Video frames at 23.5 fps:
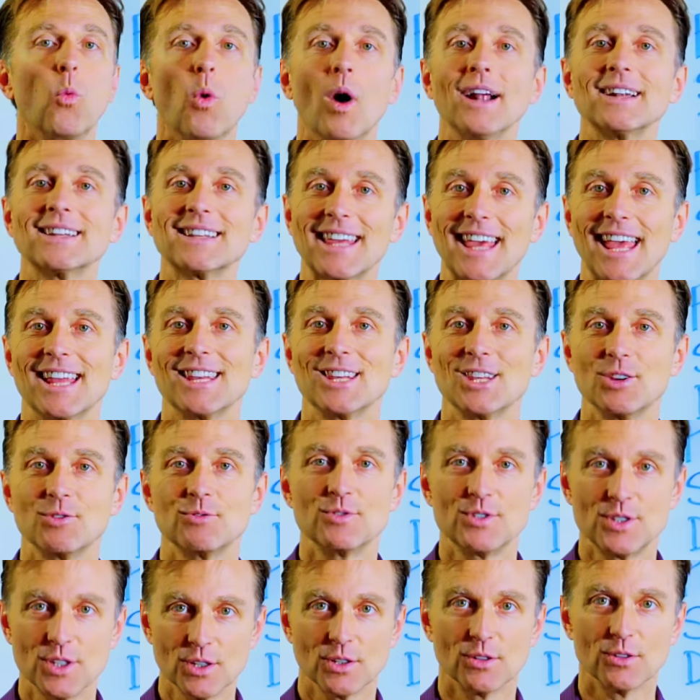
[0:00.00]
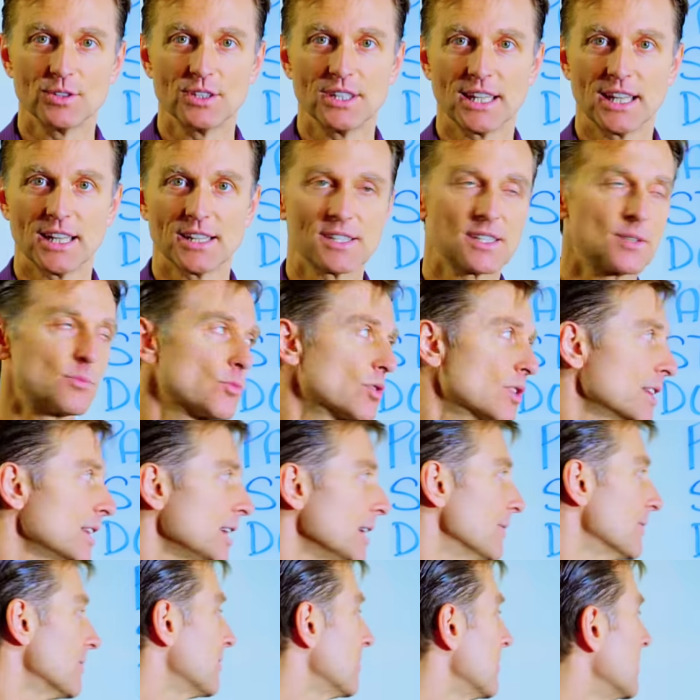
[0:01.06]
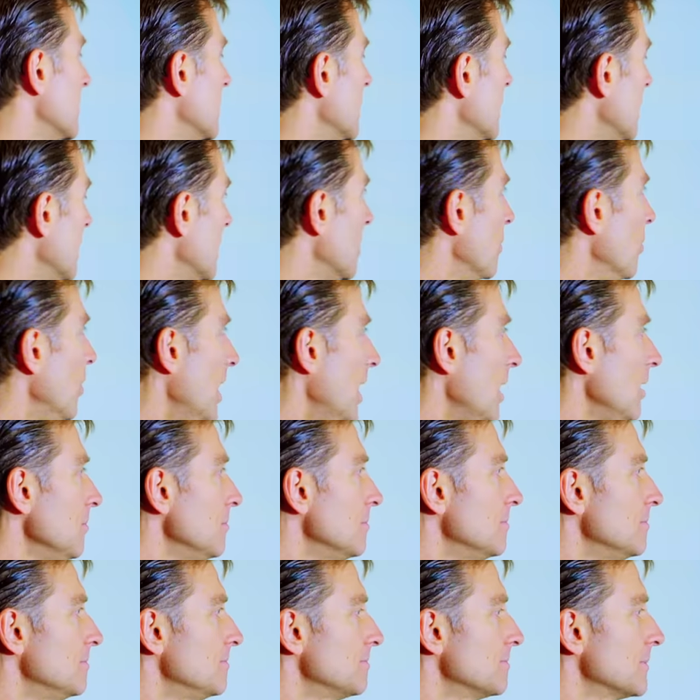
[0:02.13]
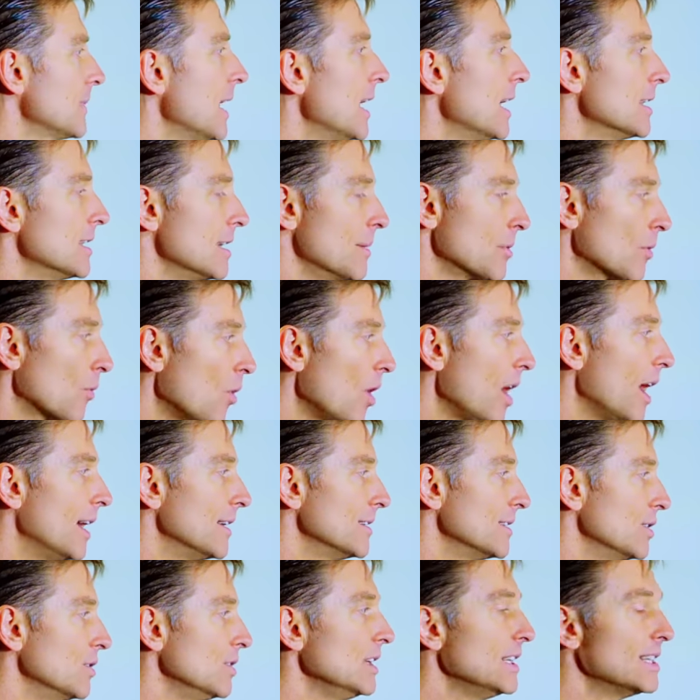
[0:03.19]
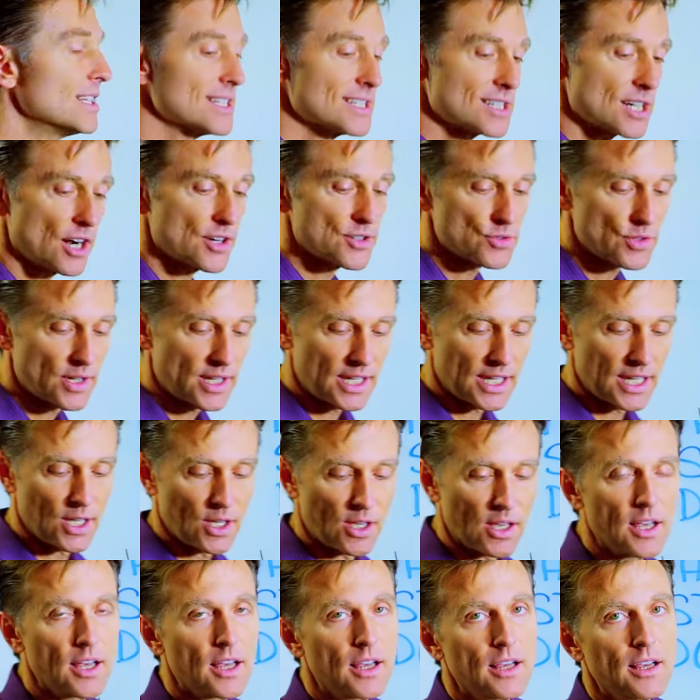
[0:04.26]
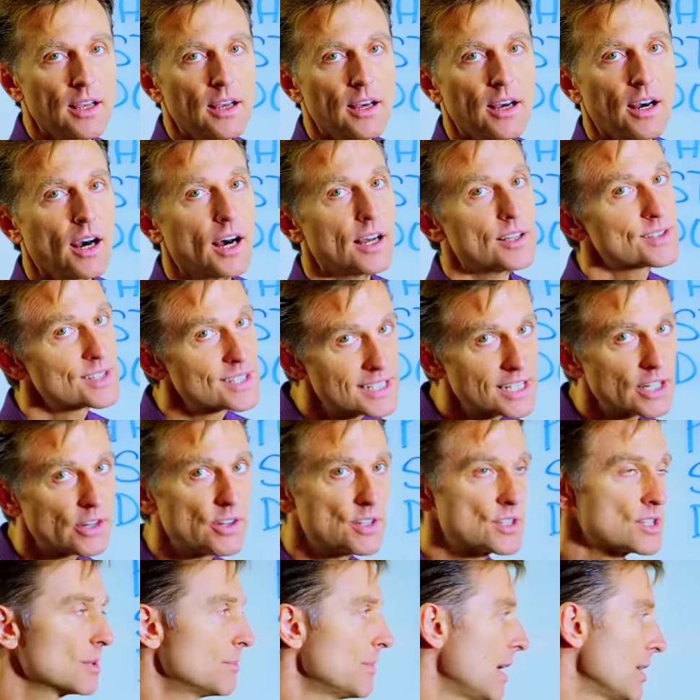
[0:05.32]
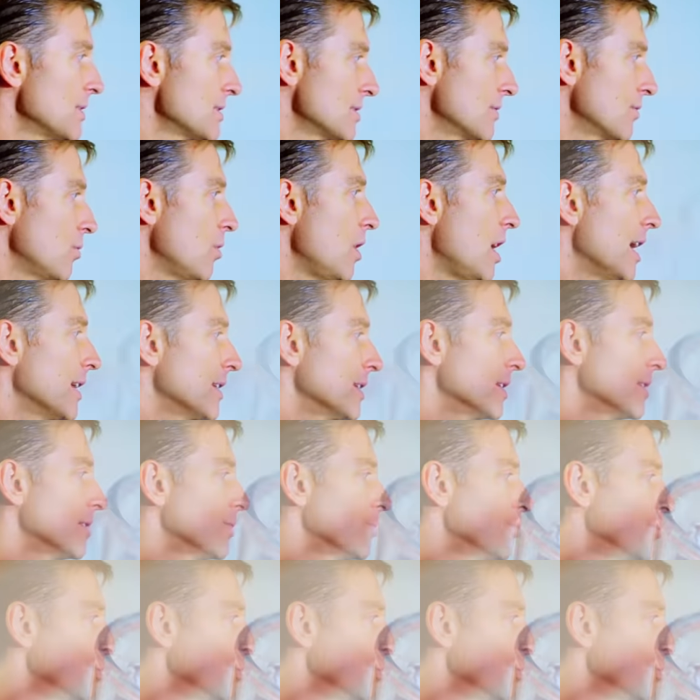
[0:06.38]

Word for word: What can you do to get some relief? Well, number one, you need to start drinking serious amounts of water